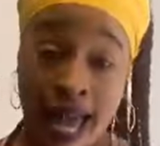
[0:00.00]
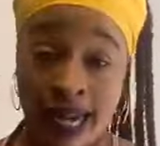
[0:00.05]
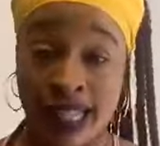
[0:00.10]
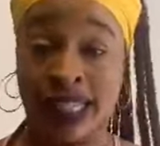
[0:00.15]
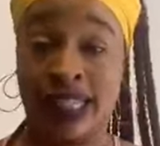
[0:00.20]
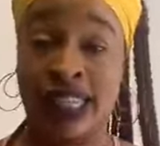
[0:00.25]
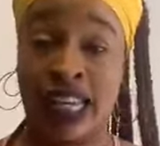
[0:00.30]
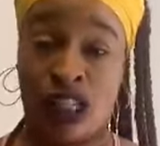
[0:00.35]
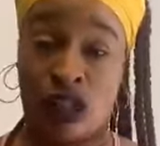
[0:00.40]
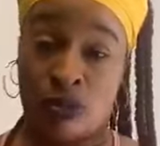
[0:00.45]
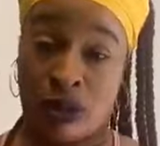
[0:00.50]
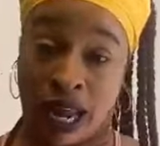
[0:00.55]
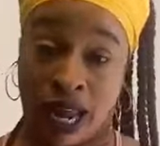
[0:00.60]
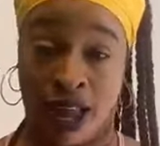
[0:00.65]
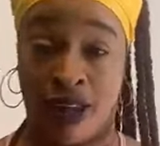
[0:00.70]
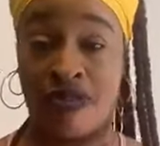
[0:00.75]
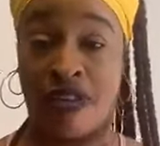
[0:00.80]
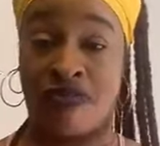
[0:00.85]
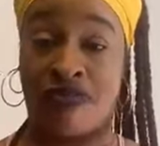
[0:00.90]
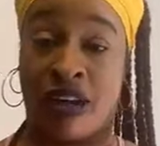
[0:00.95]
I had a snitch when
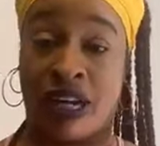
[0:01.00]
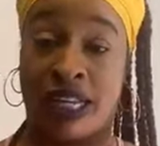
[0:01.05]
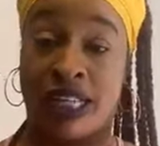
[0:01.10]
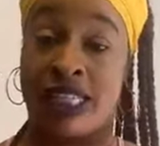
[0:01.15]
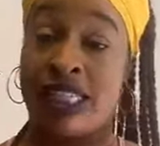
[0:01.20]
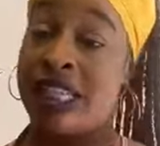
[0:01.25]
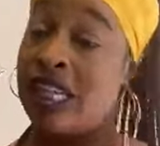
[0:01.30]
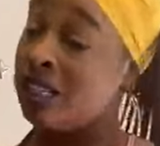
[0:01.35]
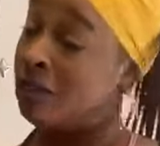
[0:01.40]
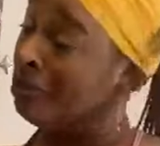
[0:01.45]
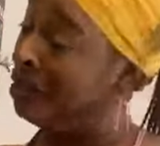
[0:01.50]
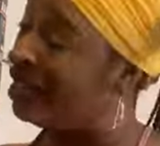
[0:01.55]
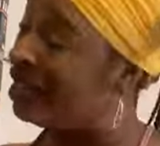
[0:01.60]
I have the fucking snitch